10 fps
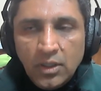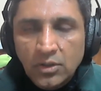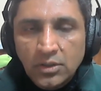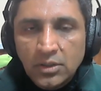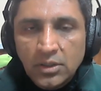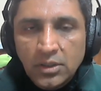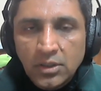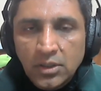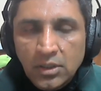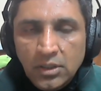on in
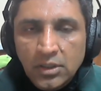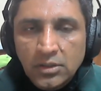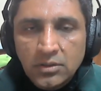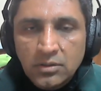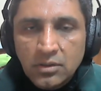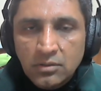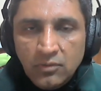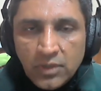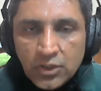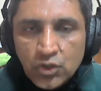the
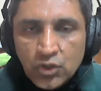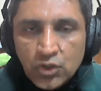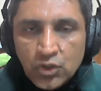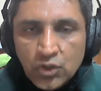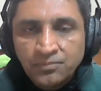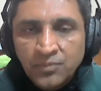uh, virtual world.